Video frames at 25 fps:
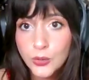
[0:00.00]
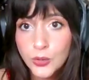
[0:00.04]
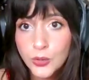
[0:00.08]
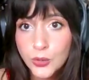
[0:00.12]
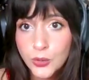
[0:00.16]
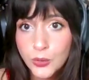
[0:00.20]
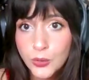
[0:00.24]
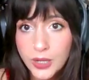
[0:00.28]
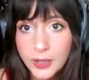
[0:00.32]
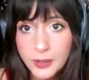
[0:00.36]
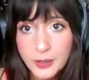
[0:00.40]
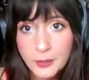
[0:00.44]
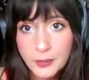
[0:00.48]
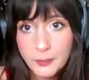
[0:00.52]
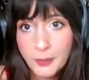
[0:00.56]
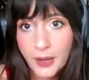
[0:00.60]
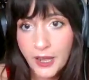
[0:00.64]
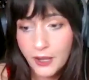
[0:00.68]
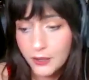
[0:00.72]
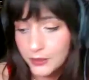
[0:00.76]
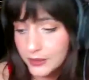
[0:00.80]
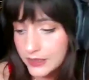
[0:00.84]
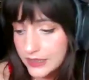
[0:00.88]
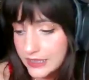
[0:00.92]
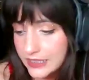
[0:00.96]
who
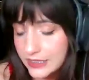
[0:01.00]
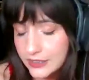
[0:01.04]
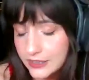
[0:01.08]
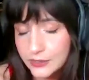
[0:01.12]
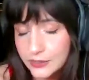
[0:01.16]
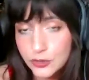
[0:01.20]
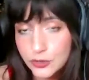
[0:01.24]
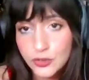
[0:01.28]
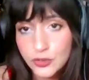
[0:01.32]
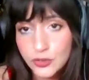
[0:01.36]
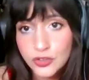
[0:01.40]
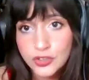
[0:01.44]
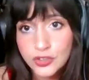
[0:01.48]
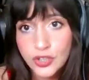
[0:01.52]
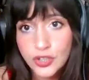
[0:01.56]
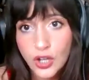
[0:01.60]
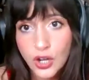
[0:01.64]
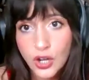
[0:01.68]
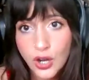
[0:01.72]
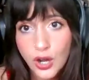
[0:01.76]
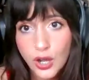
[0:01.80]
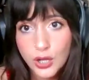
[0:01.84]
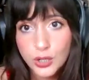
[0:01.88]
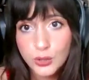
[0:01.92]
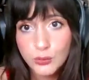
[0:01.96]
apparently he's just
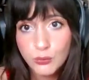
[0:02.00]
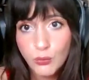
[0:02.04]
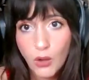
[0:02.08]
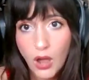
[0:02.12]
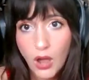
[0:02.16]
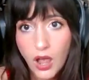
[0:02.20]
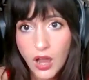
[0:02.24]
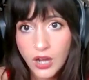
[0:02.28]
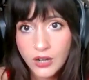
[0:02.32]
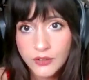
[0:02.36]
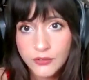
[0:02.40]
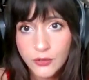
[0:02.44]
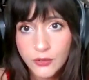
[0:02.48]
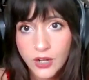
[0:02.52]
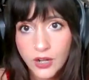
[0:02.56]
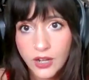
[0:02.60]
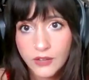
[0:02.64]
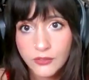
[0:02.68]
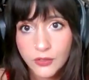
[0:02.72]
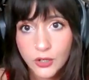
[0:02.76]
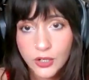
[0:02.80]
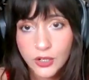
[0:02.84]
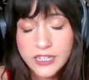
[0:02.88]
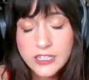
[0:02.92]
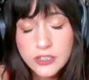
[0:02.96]
stuck on a rock
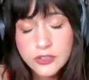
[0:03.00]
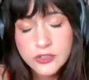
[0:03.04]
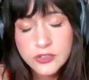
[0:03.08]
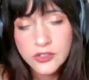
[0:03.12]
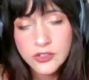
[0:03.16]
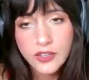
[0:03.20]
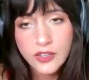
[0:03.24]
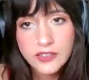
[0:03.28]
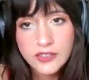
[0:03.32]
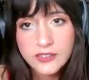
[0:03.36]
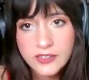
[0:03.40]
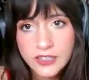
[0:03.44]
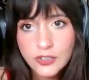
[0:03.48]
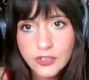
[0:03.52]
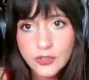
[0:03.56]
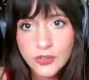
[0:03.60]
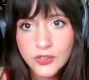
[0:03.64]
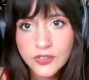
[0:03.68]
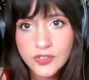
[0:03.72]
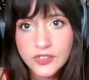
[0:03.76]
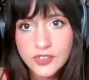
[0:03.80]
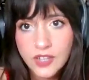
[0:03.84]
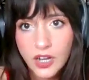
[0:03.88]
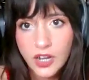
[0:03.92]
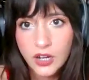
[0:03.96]
forever. Is he
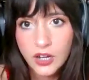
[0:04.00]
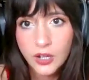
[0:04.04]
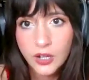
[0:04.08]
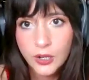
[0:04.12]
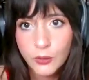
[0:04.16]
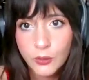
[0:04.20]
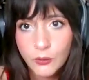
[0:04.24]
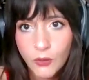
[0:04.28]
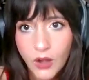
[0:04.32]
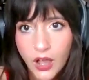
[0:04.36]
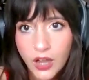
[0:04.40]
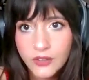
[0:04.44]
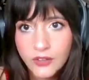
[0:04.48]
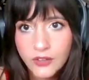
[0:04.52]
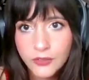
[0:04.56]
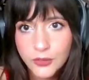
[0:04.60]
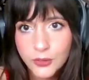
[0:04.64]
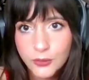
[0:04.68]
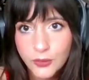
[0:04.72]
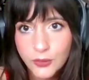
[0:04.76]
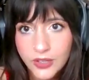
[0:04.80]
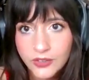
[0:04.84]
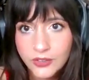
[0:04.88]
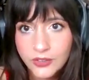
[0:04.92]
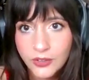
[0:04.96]
just stuck on a rock for
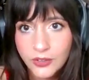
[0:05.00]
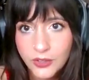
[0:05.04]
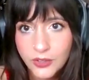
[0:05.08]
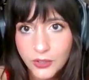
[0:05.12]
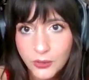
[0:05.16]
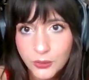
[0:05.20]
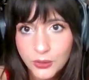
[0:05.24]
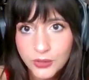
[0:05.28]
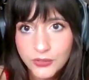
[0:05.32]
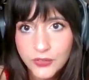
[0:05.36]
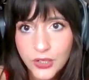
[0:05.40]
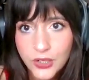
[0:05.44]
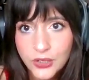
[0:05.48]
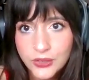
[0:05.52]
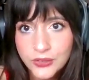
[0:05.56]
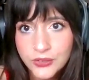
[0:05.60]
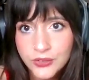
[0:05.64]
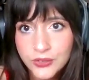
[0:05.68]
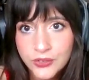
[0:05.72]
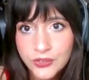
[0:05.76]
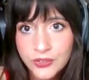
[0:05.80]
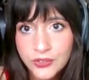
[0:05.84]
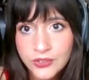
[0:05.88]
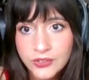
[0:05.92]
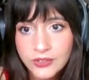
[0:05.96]
the rest of the
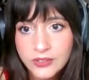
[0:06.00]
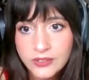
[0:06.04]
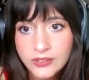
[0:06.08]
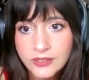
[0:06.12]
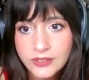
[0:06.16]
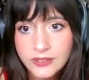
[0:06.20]
universe?